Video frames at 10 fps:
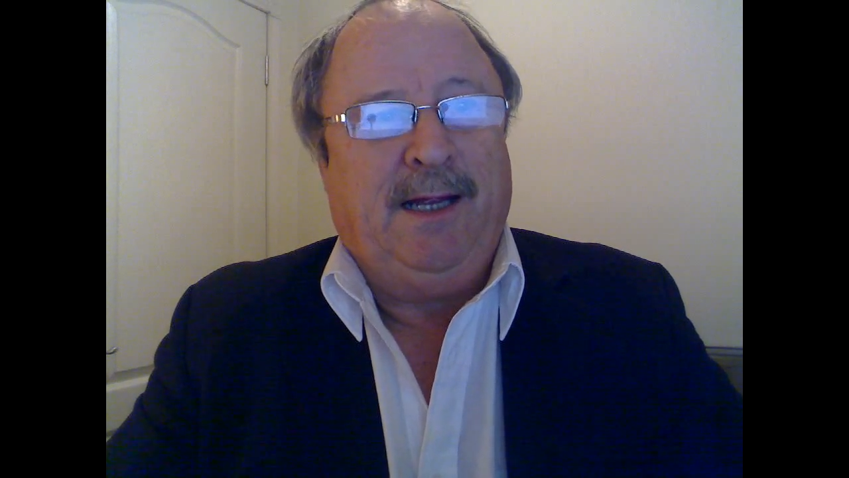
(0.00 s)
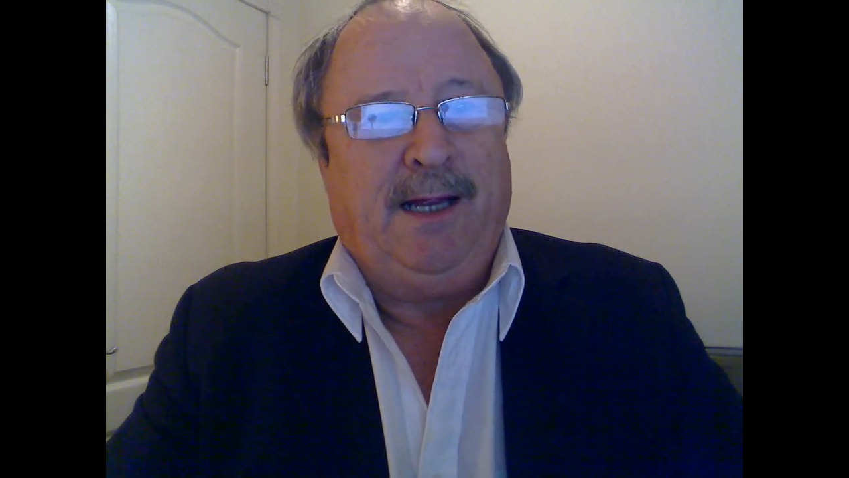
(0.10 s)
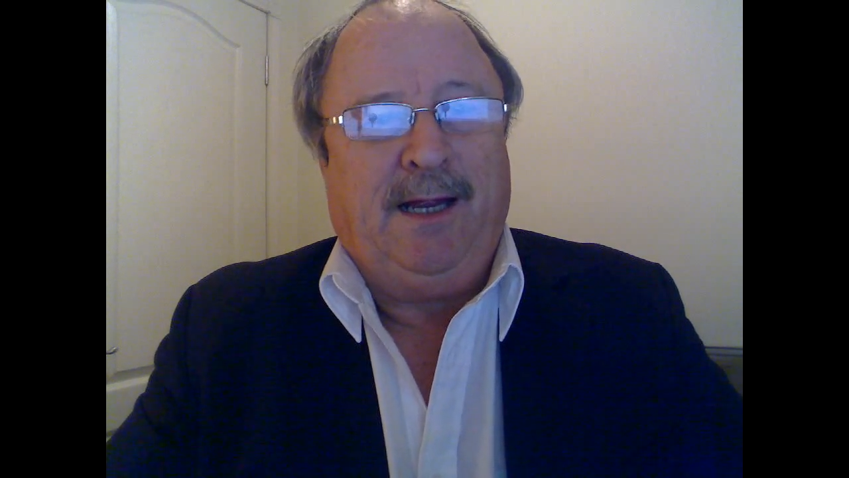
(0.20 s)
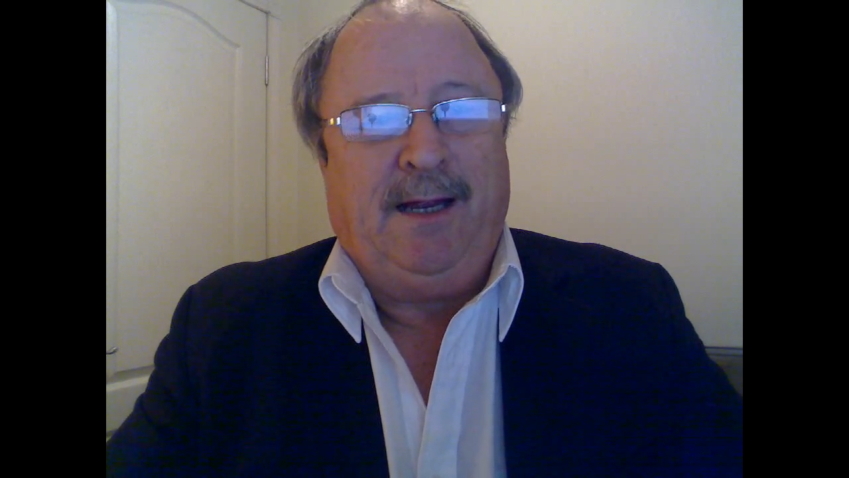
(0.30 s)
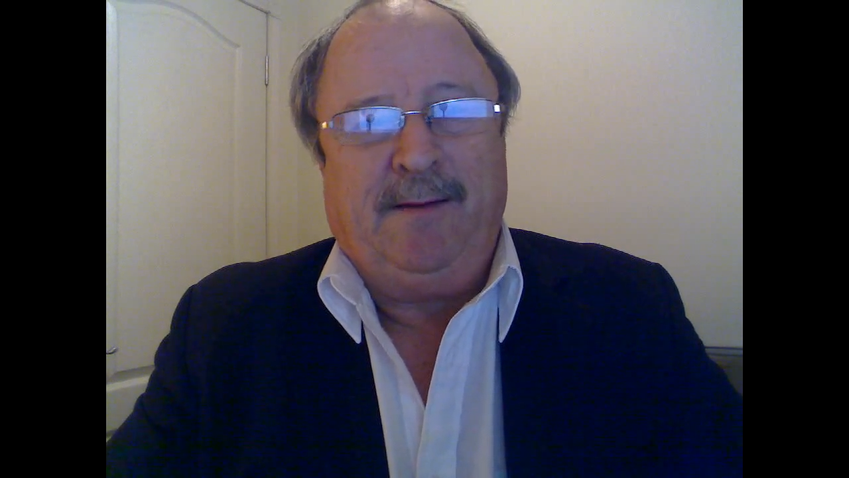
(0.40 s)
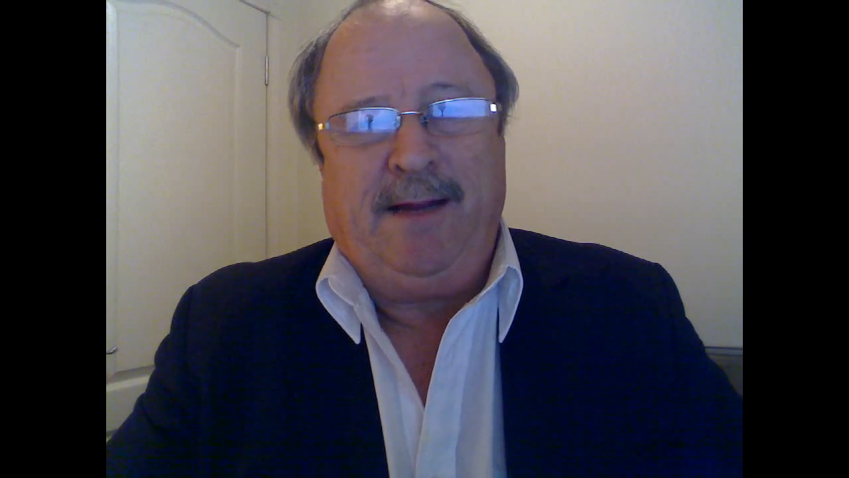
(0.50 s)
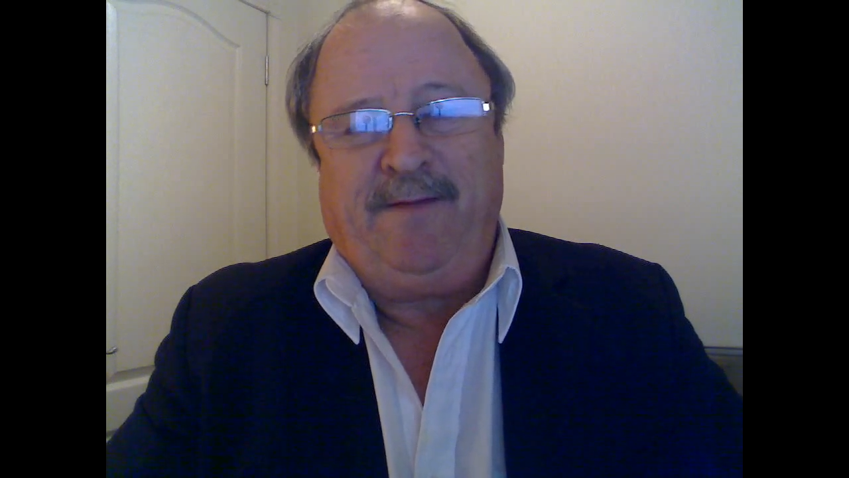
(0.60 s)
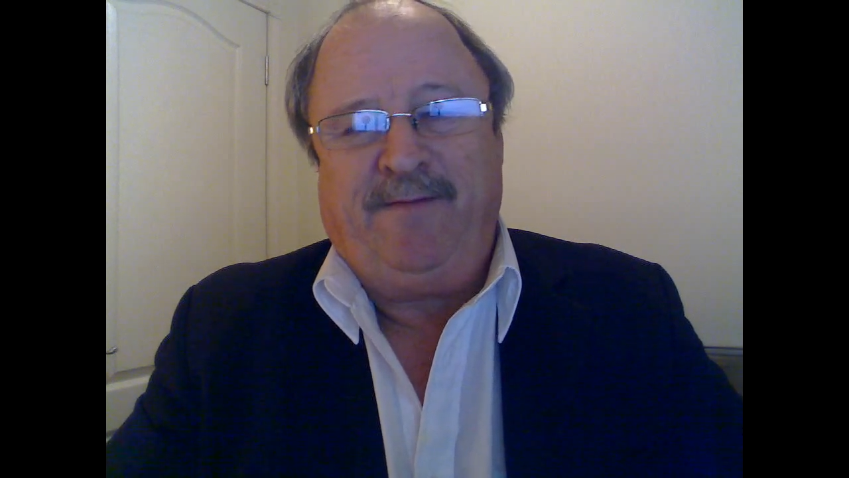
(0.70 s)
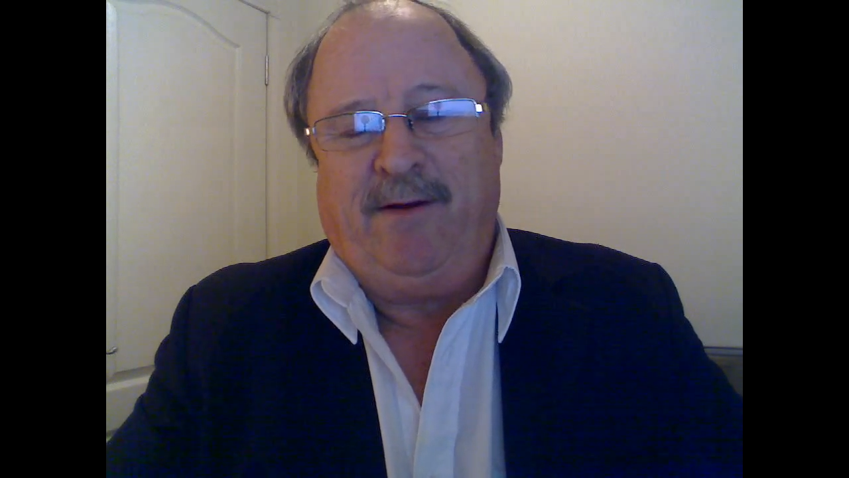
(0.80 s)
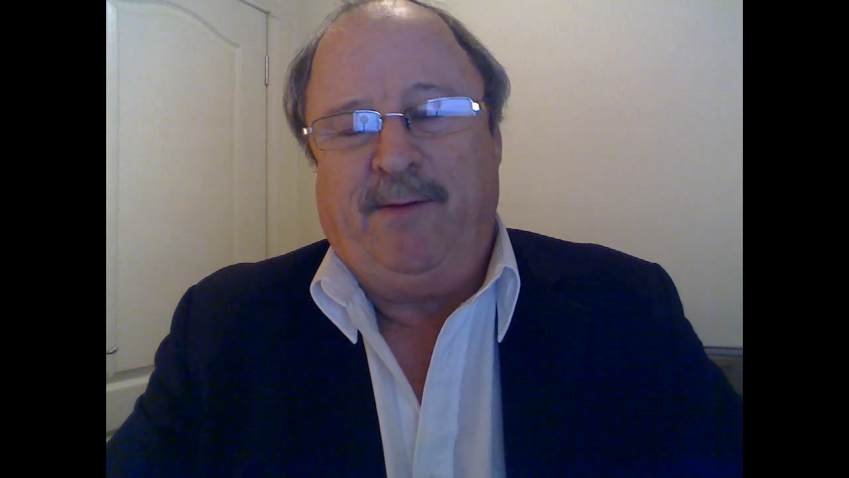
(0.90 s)

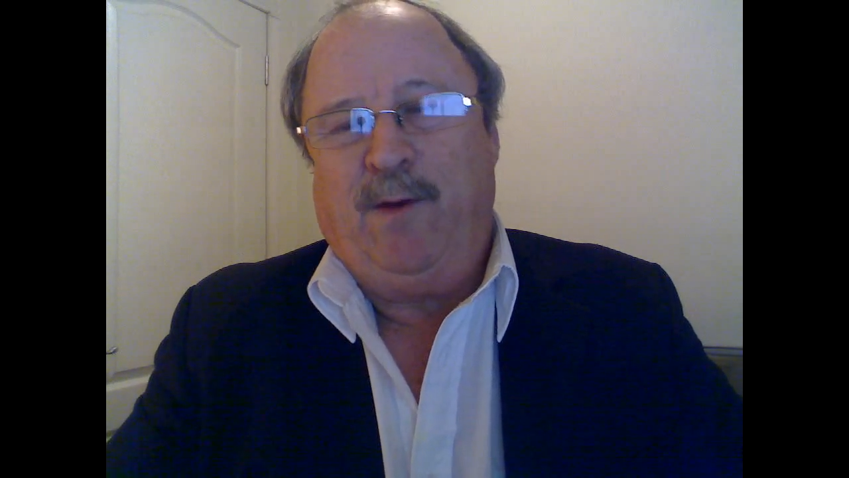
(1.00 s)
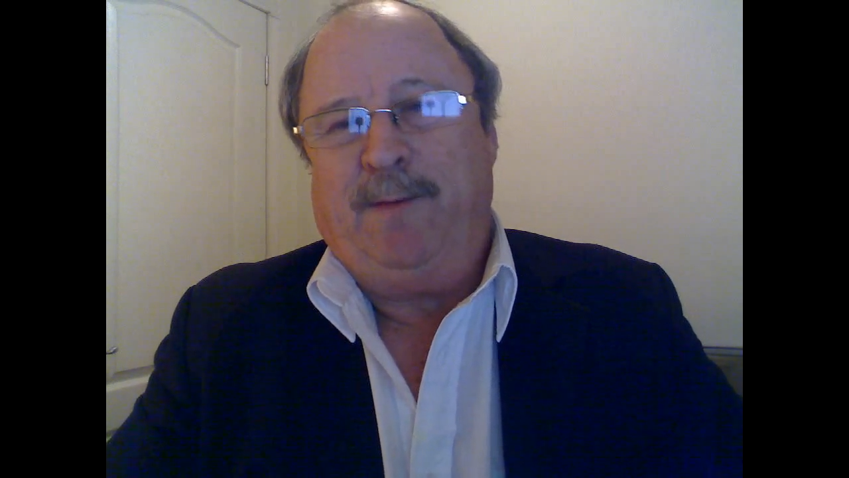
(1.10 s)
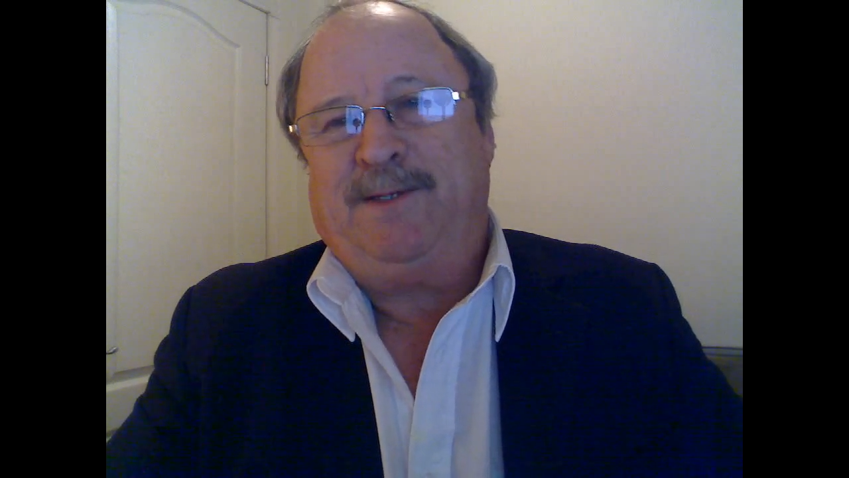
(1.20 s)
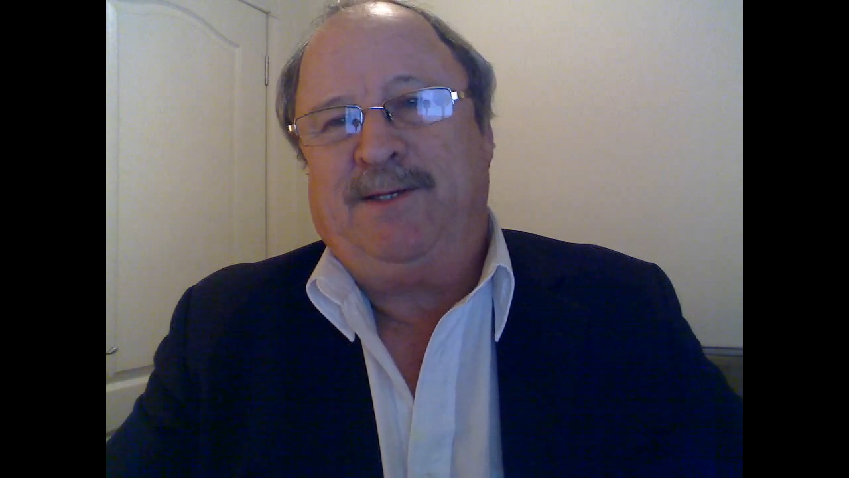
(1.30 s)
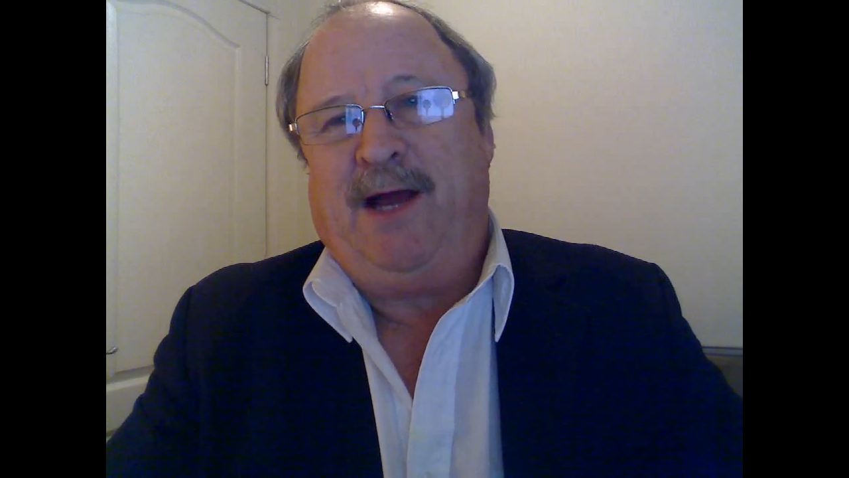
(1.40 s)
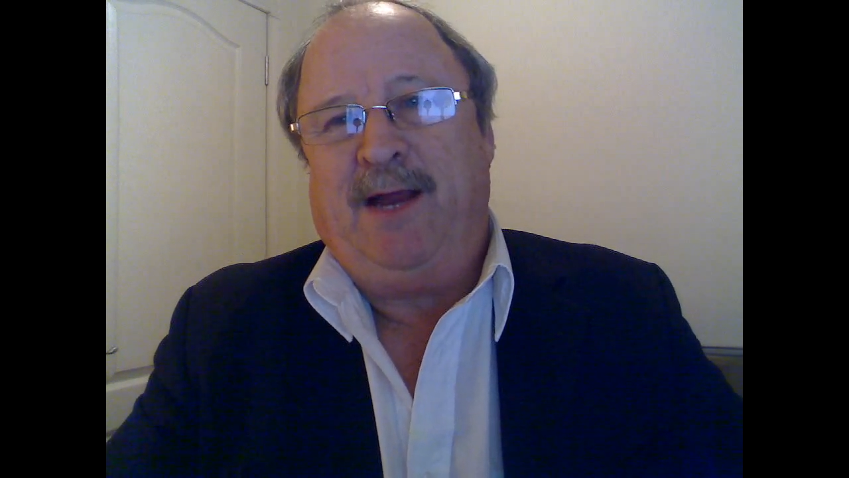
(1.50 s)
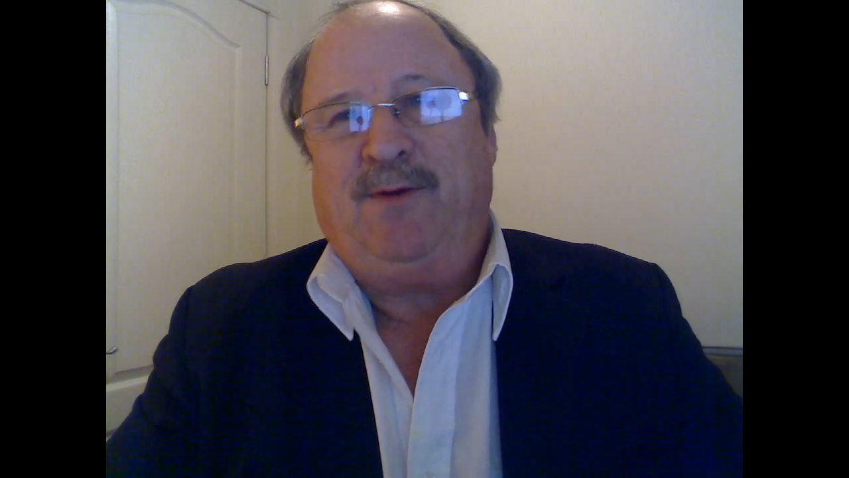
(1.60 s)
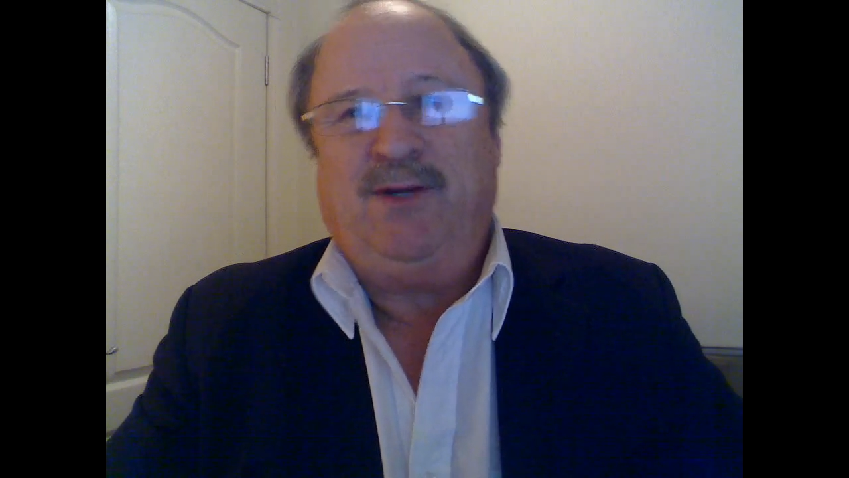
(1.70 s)
have your own website,